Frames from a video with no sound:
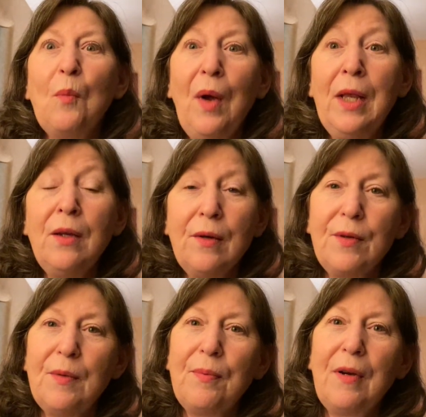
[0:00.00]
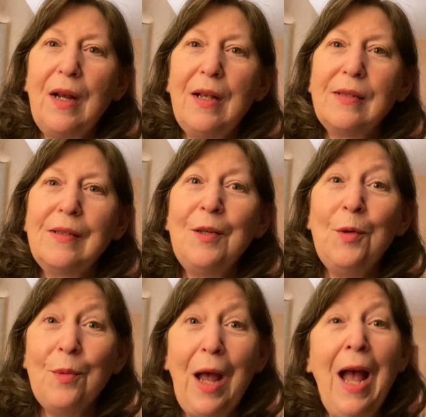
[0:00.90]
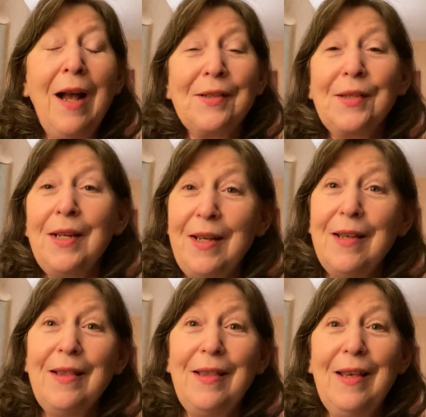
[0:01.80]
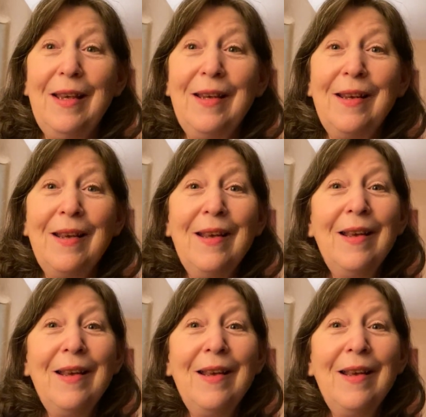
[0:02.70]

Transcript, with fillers: when you're depressed you actually can think